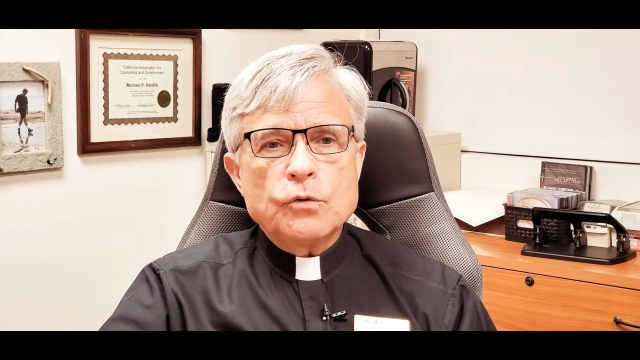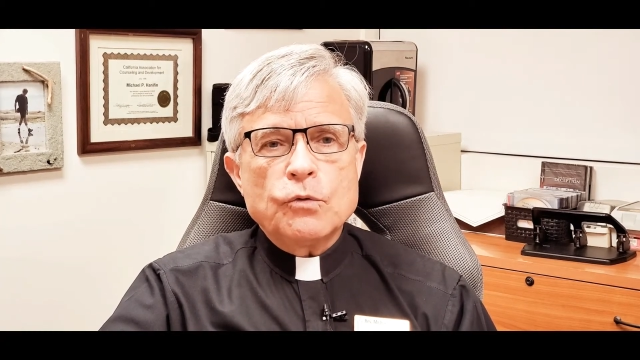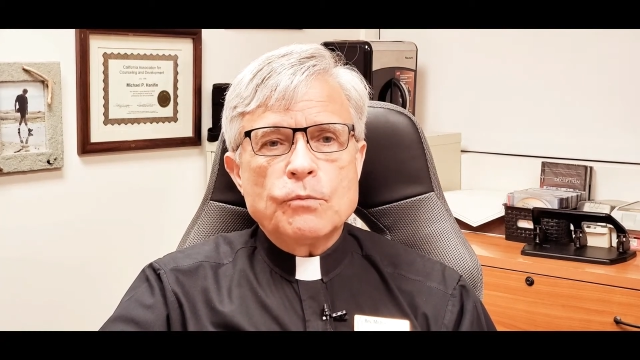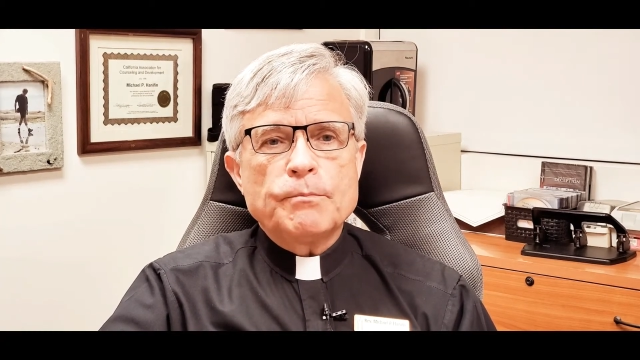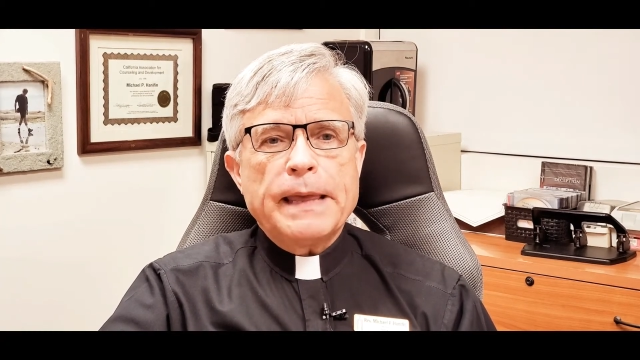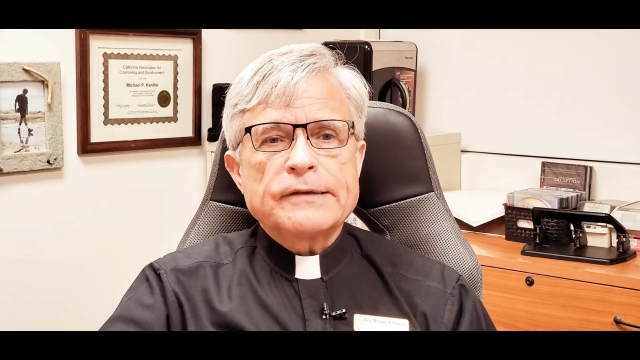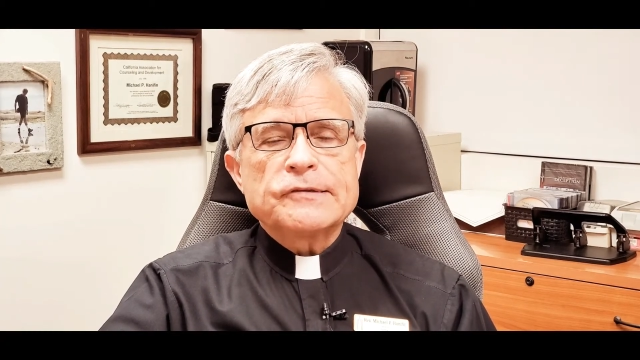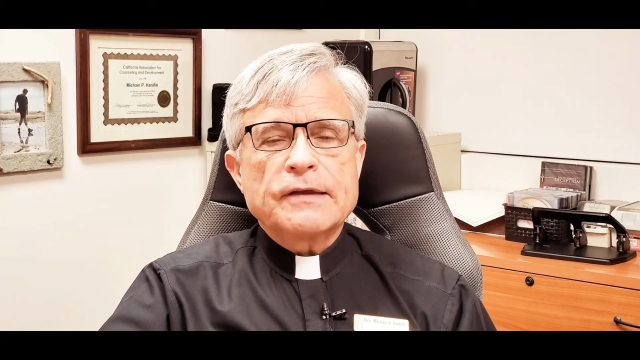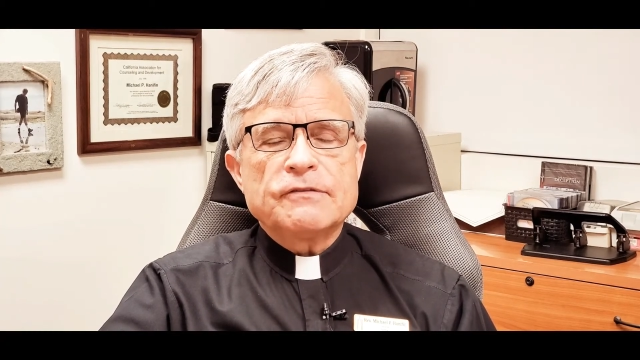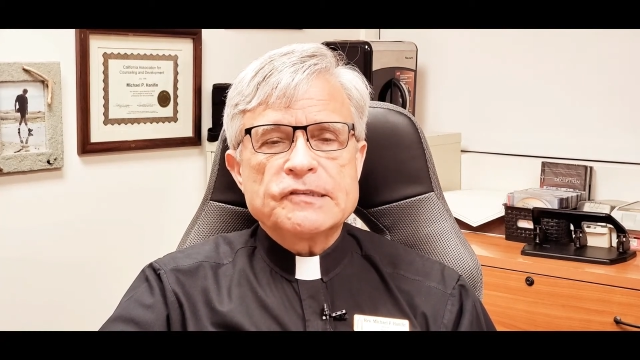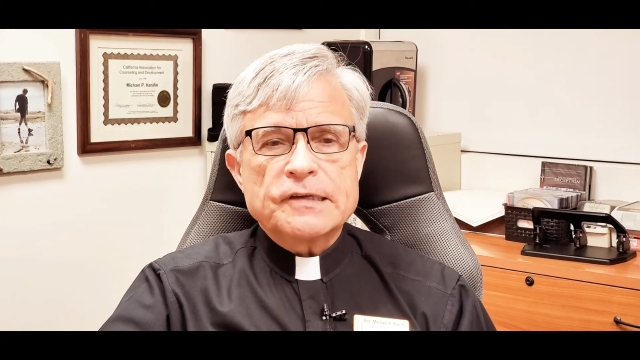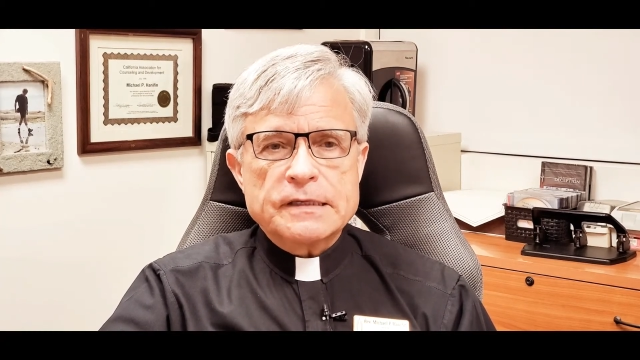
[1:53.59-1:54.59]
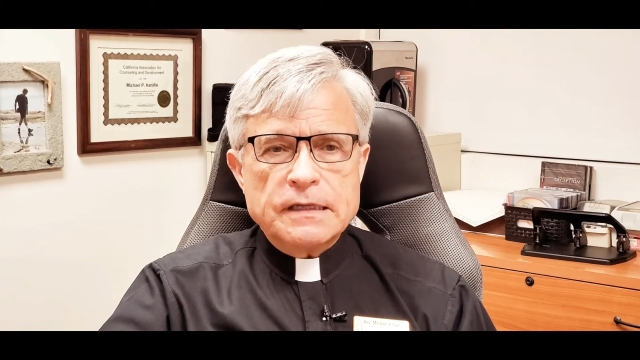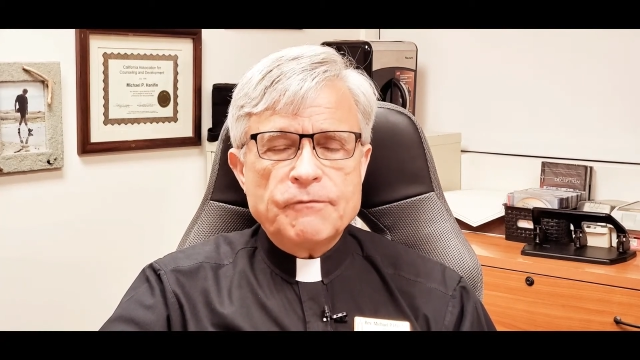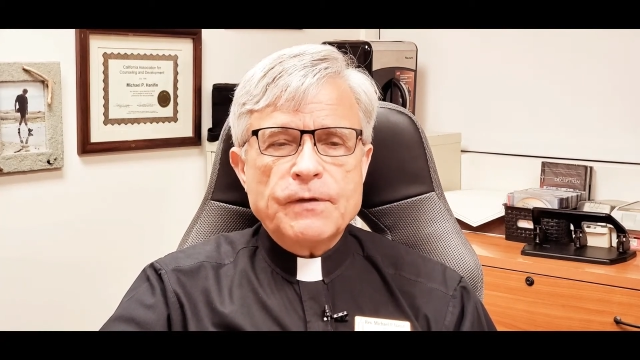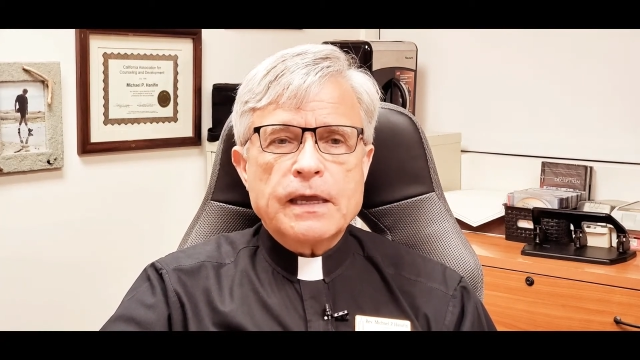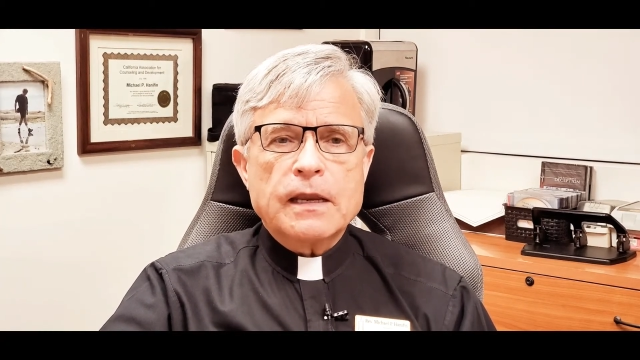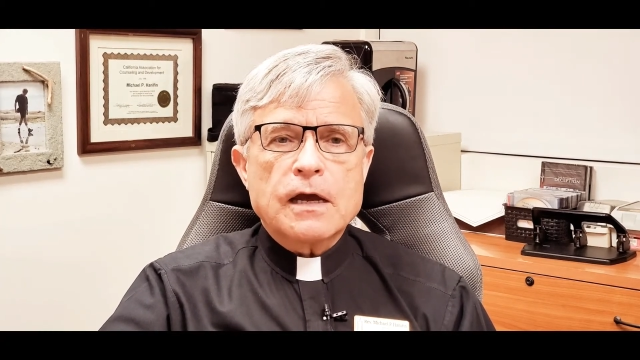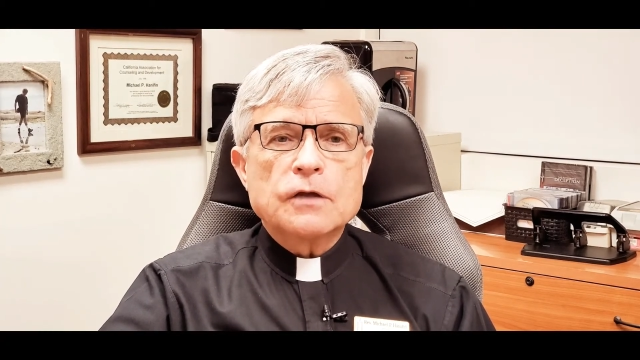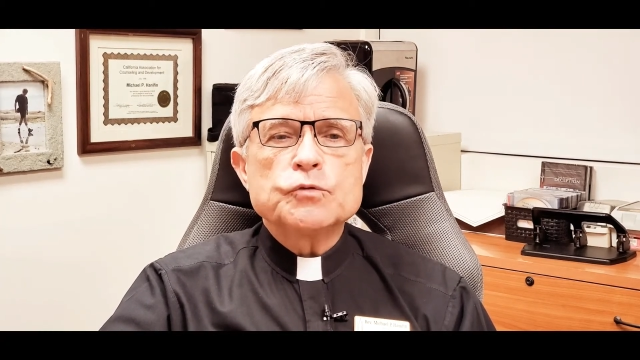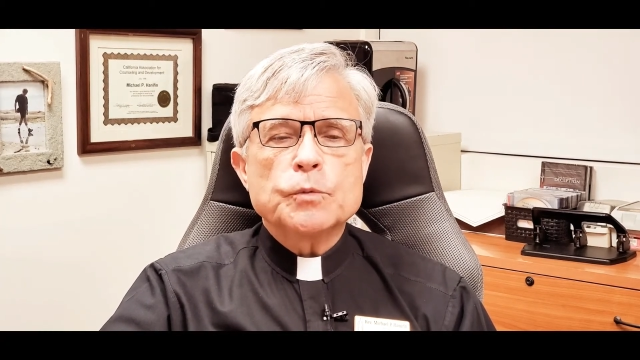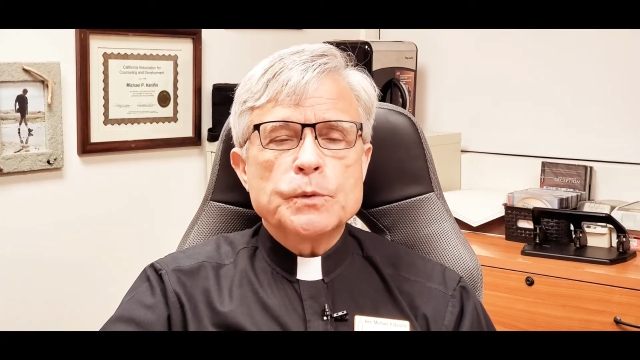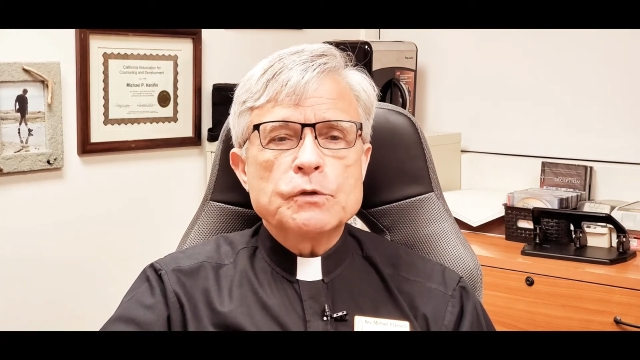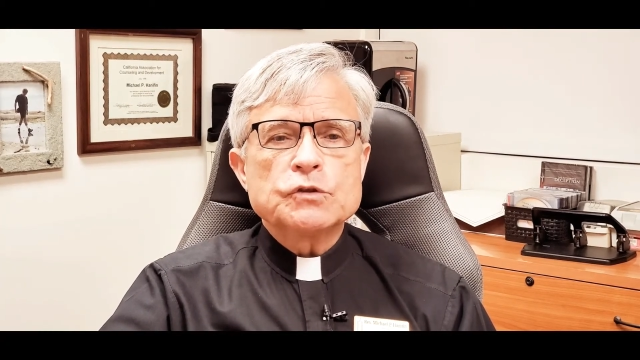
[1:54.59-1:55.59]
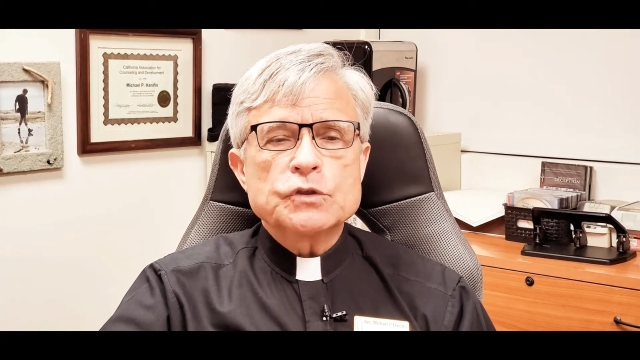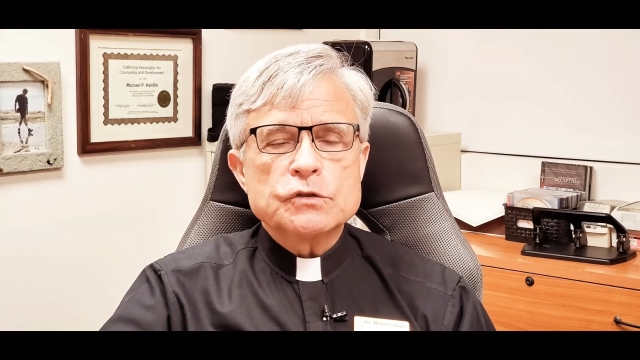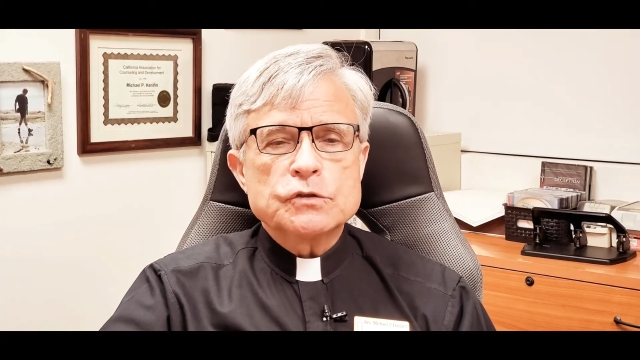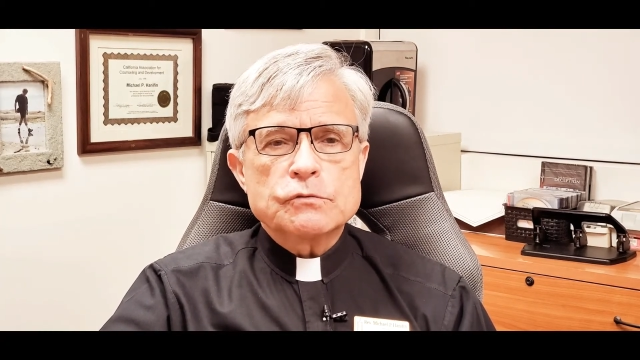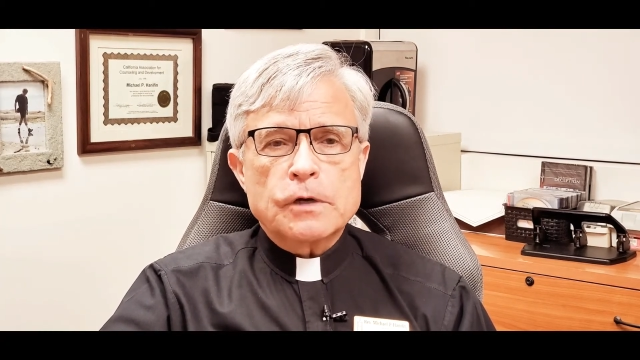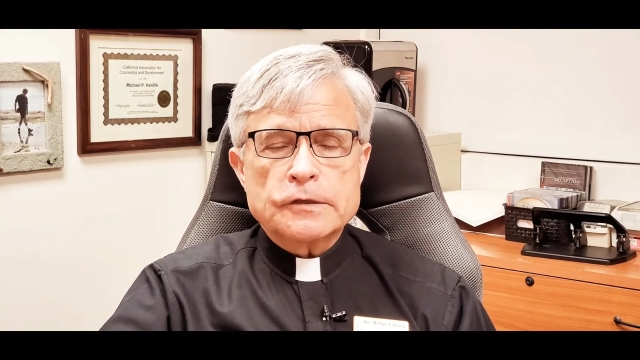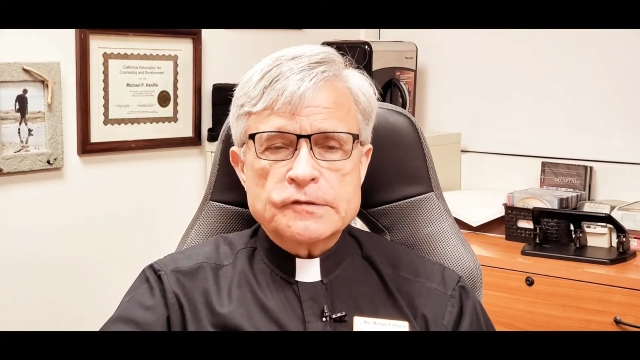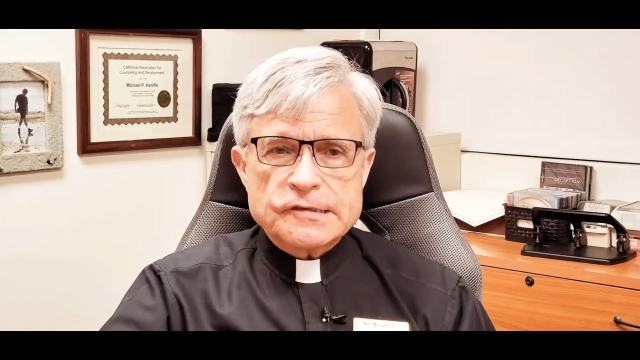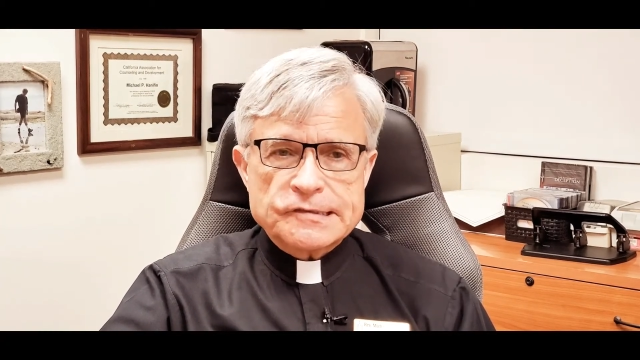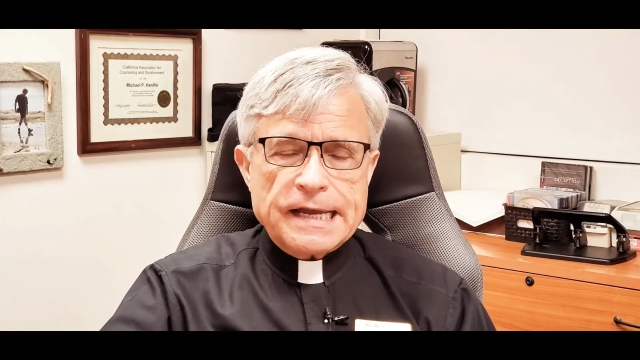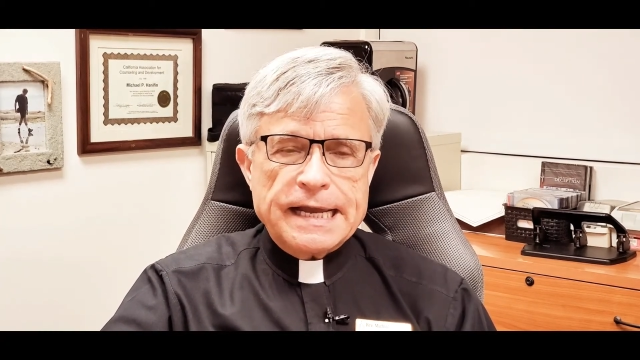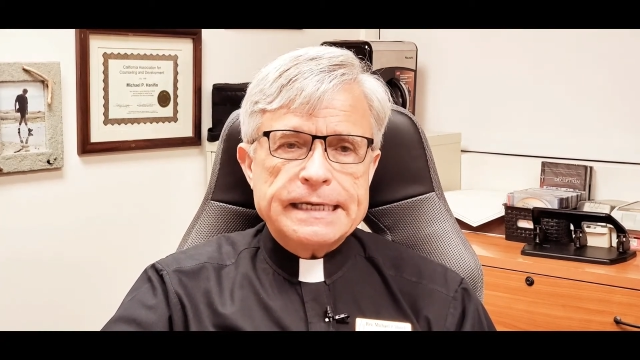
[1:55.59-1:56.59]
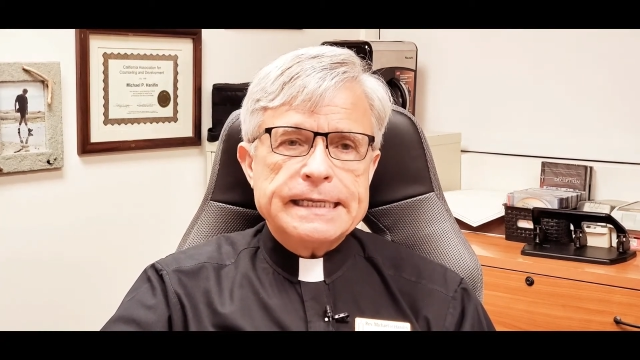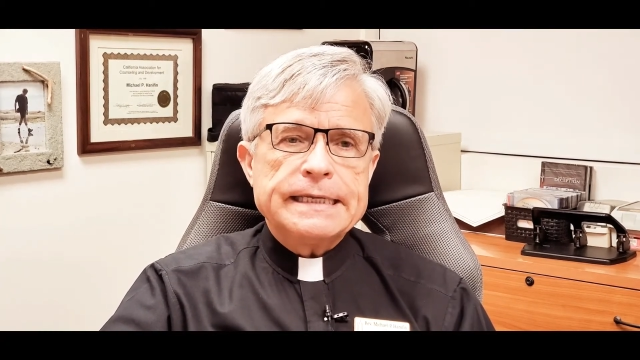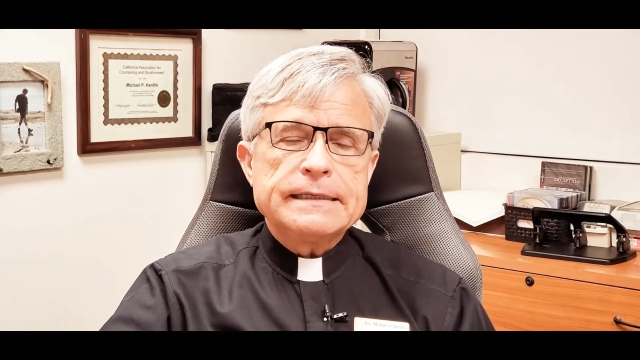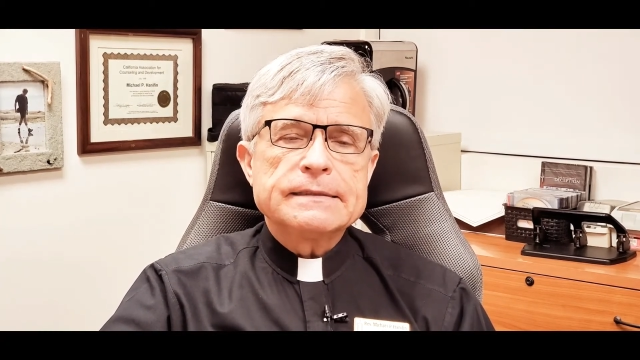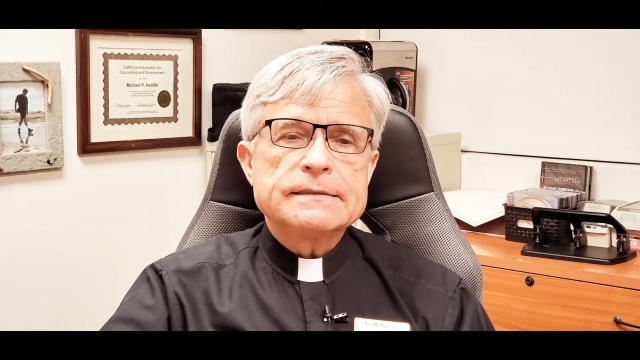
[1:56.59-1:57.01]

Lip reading: makes a significant contribution to our society,